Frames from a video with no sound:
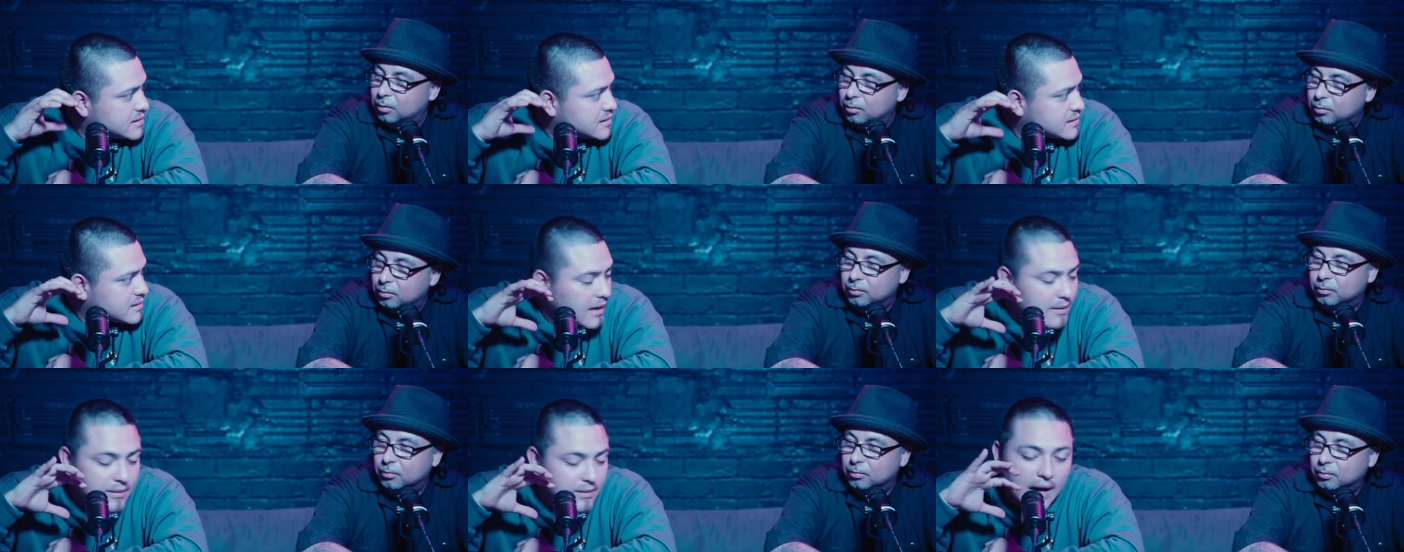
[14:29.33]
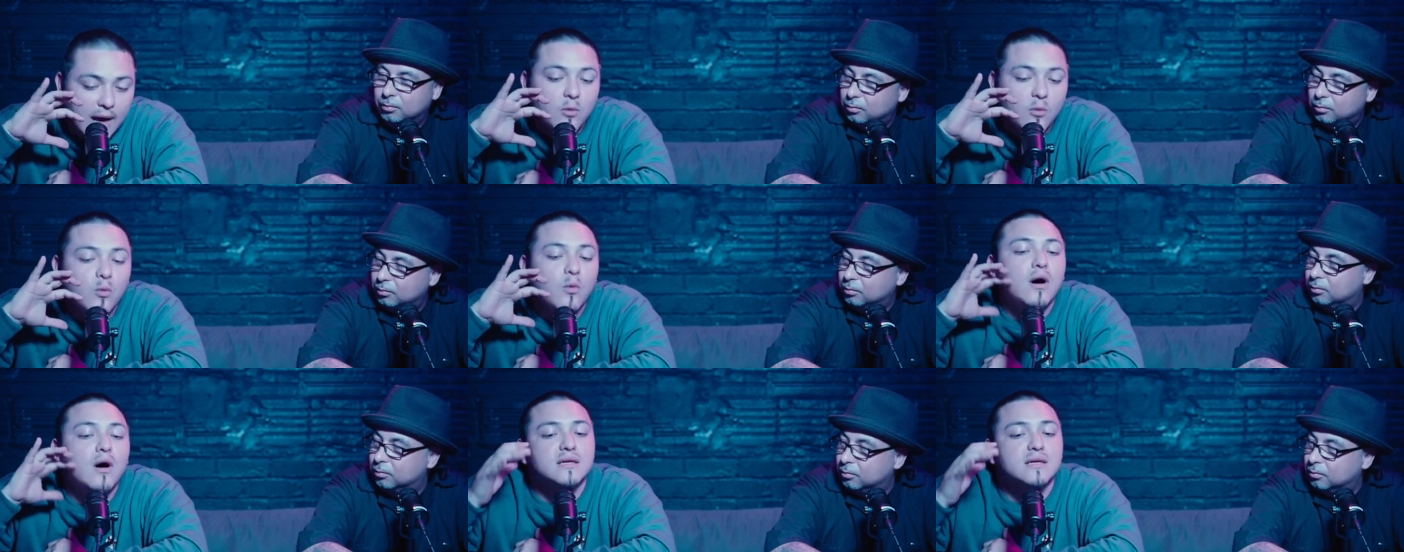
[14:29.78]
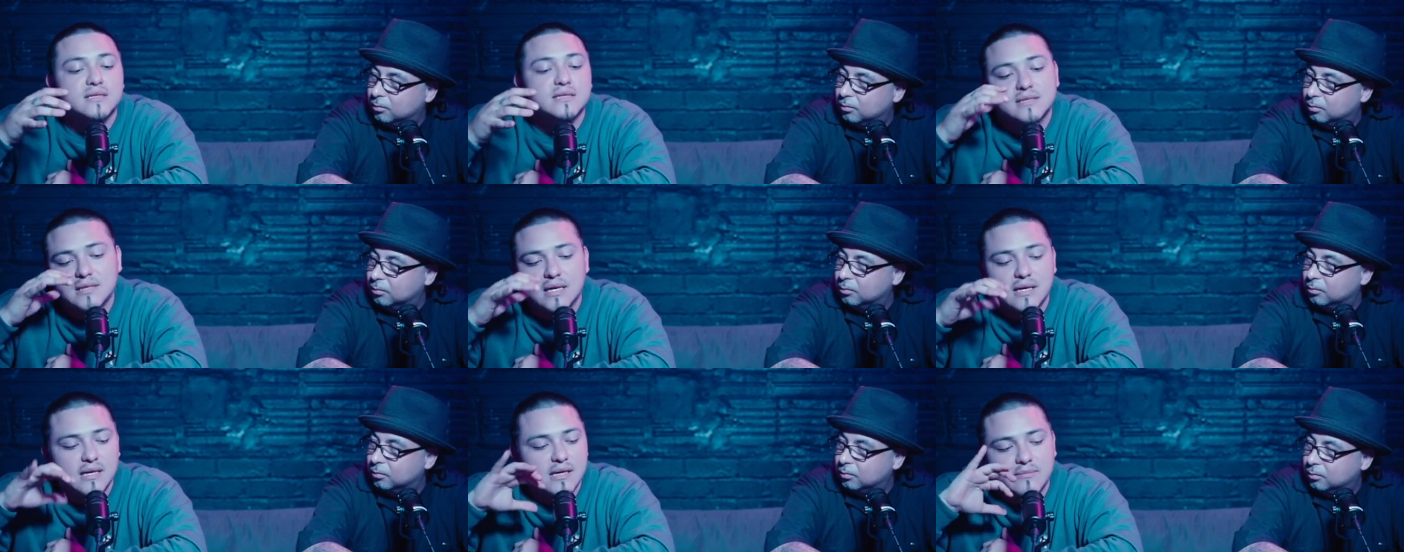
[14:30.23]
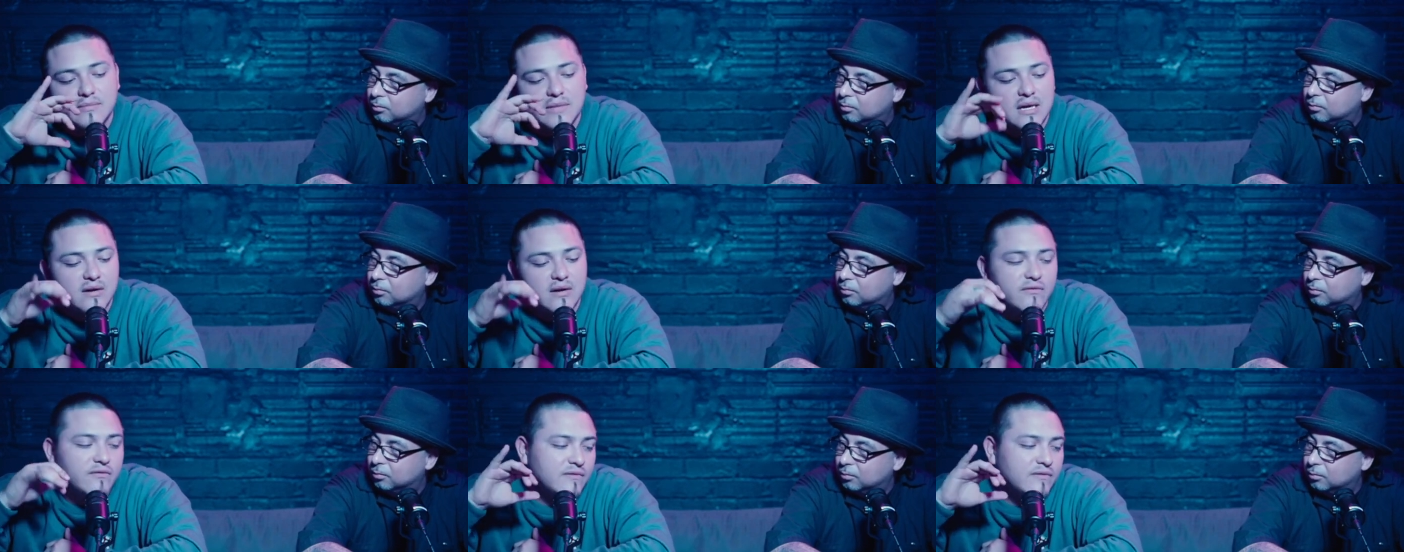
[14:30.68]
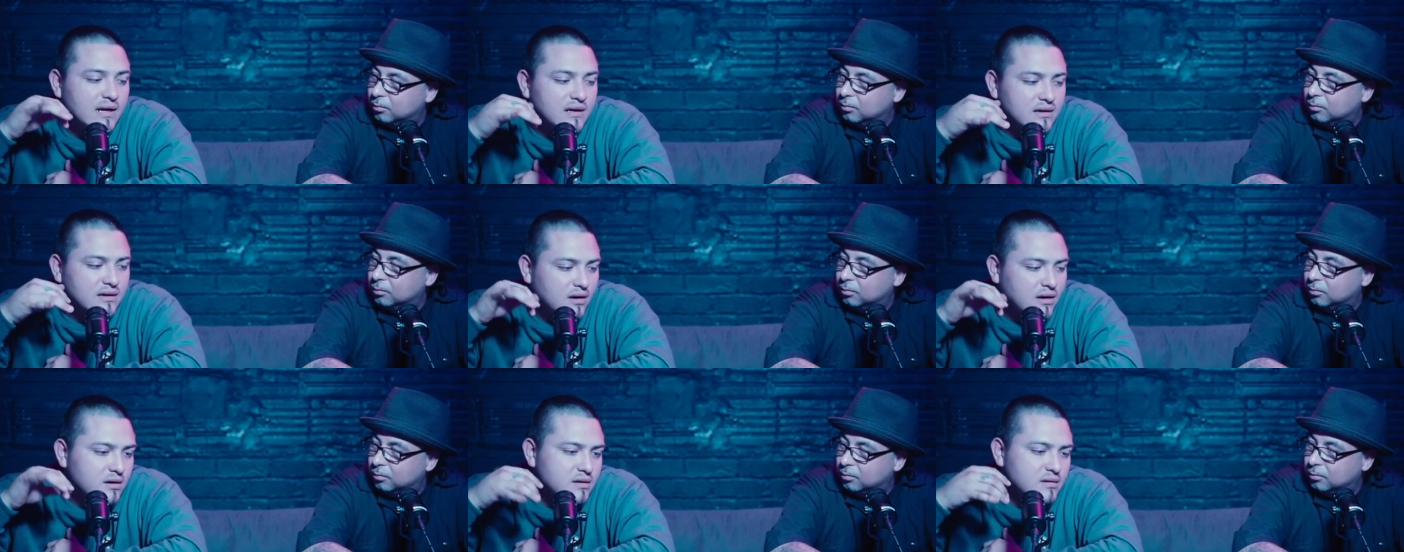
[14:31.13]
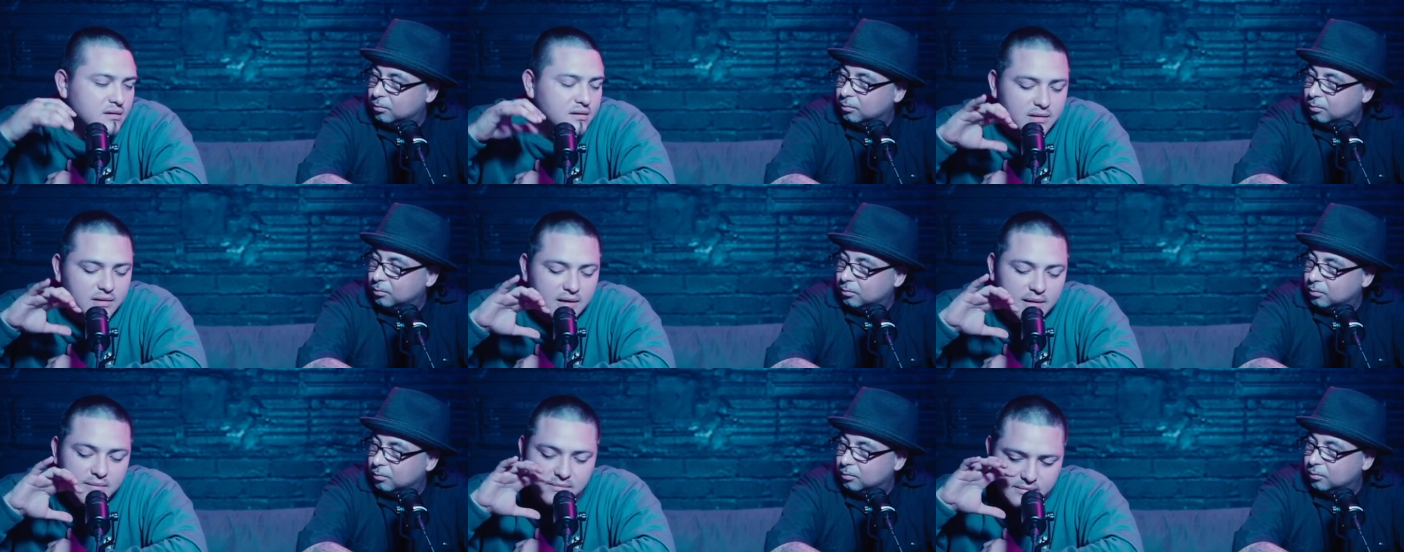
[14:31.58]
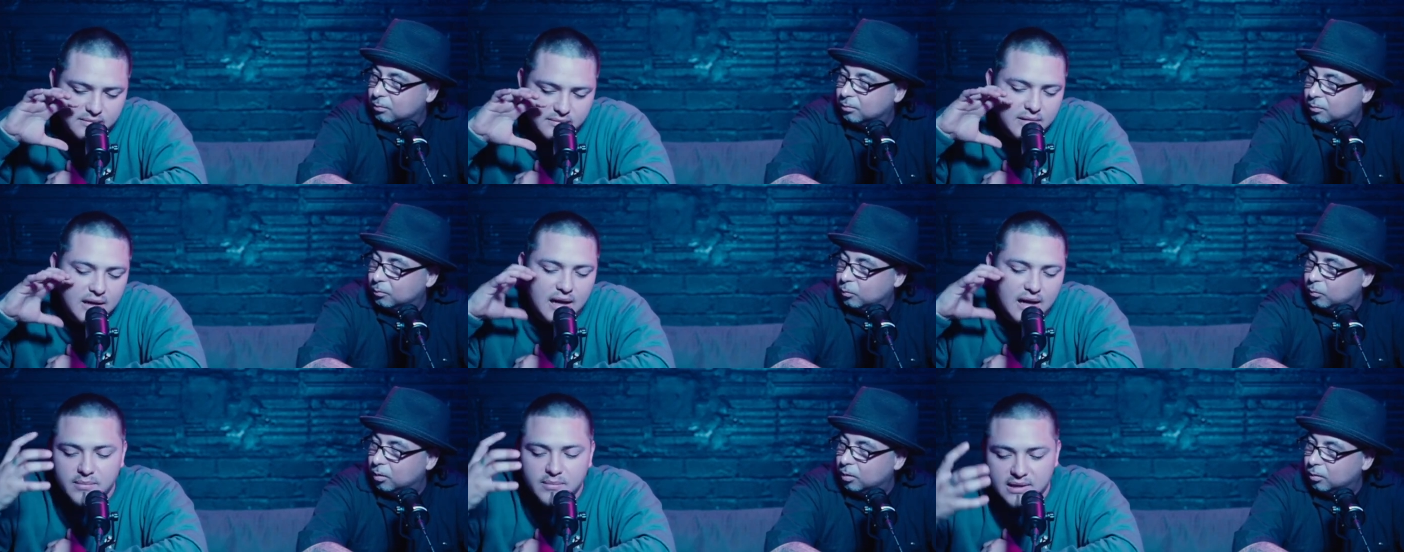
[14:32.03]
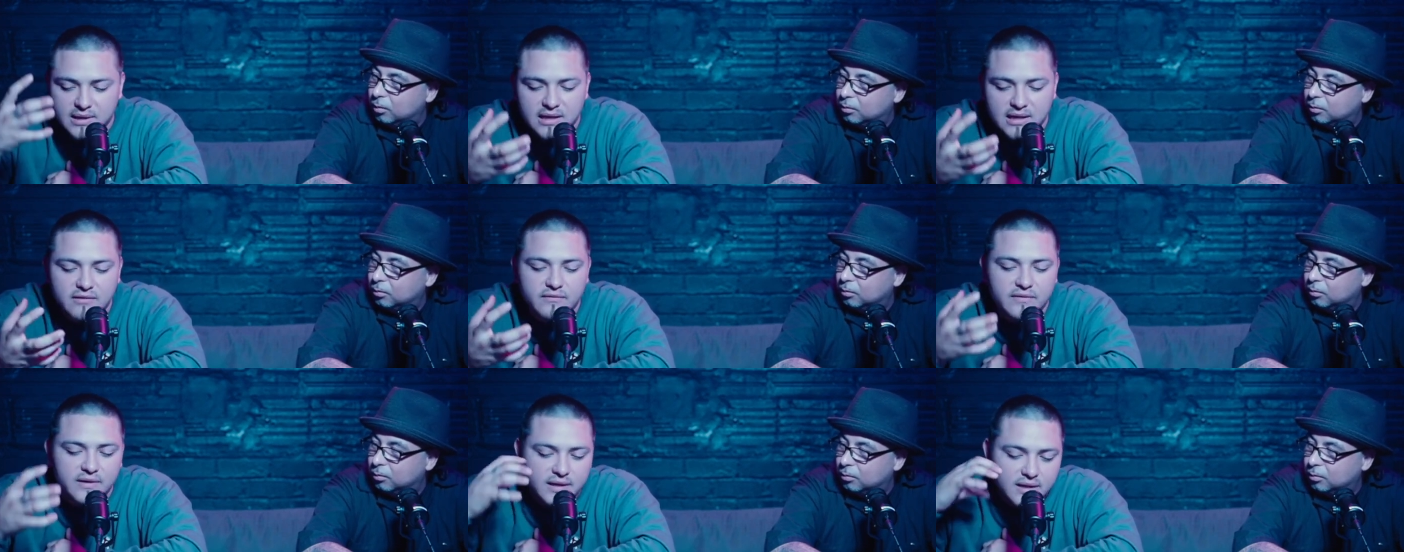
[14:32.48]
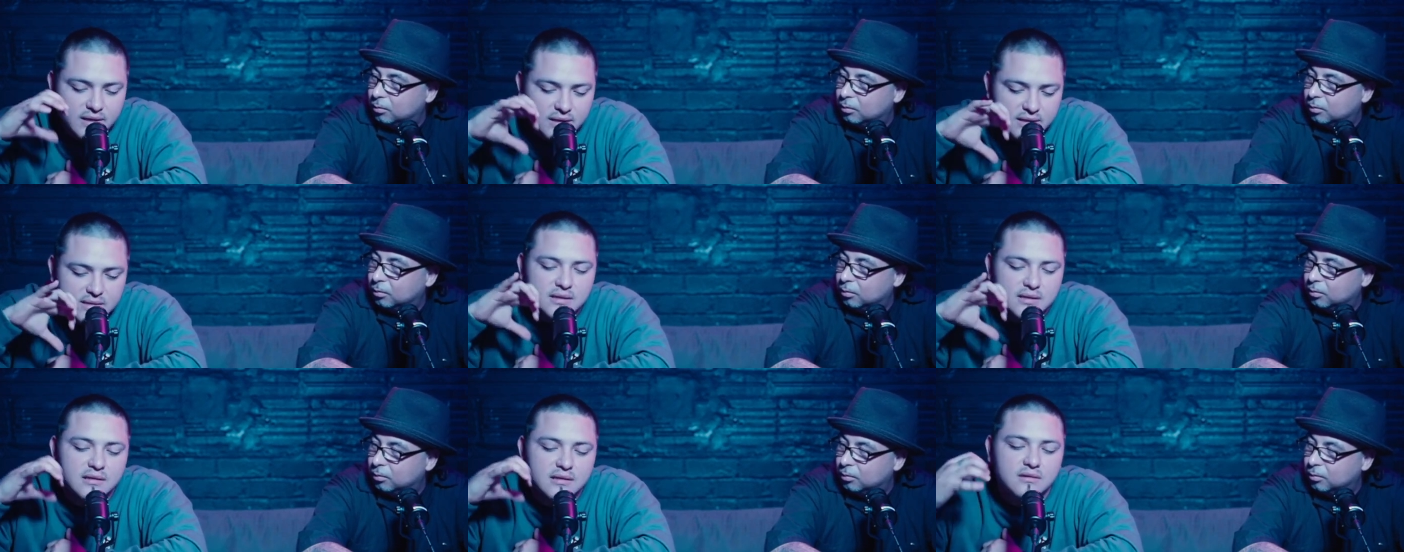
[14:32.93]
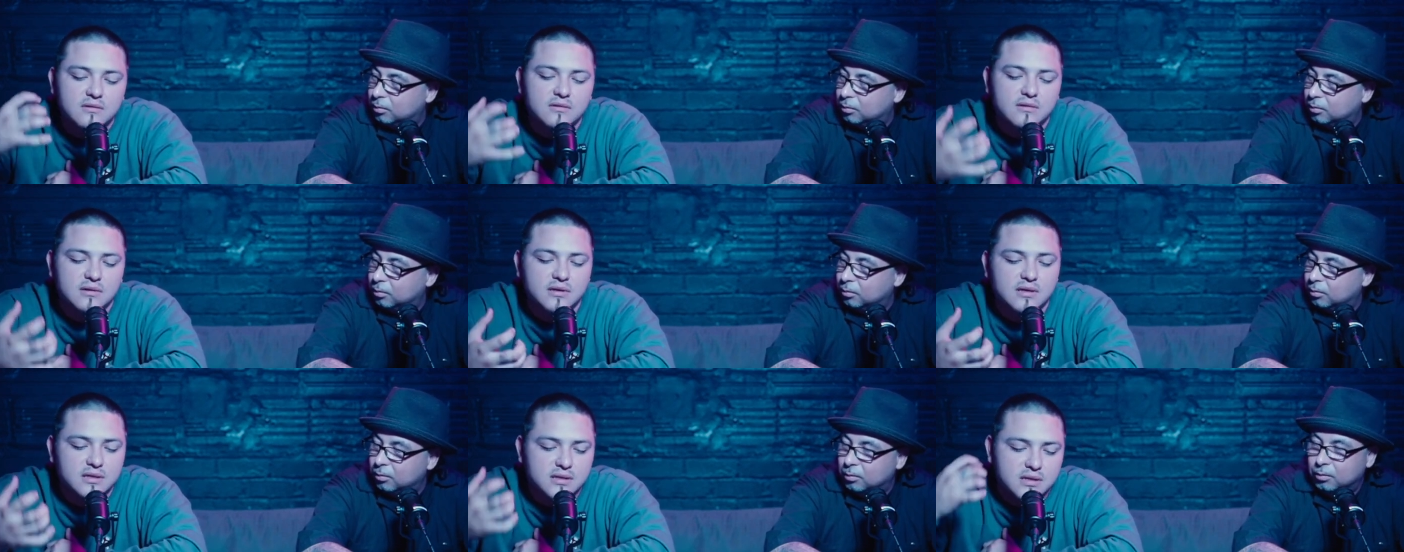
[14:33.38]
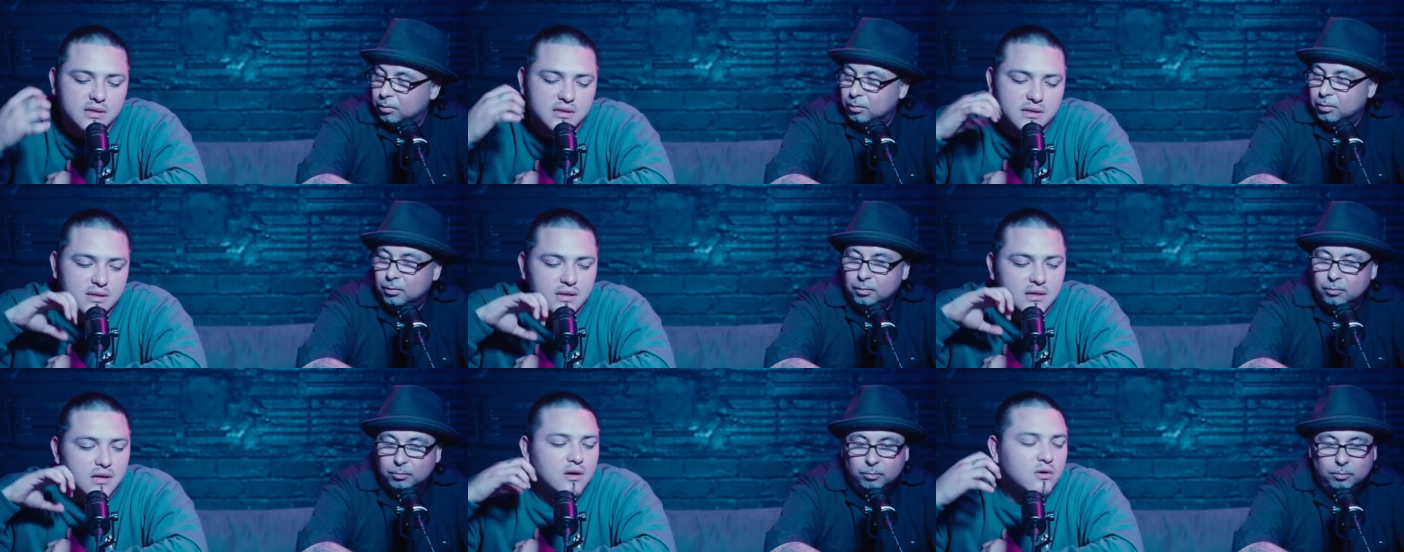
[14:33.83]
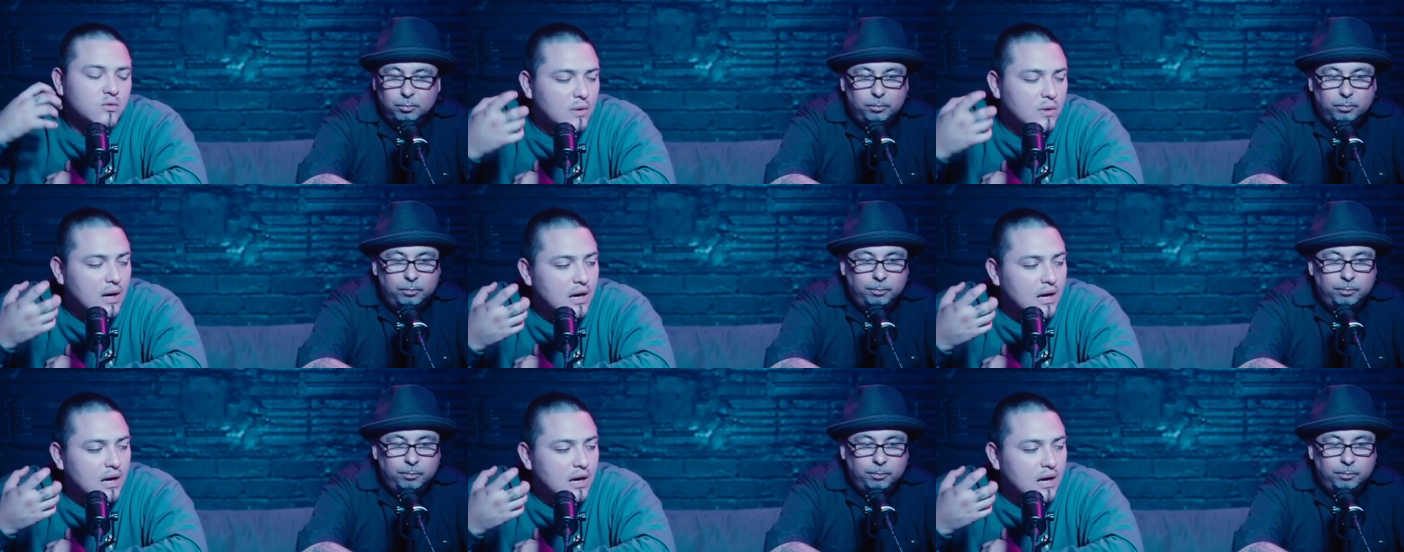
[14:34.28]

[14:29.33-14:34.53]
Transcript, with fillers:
Speaker 1: I, I want to say I'm not a flat earther. I'm I believe it is a little uh, round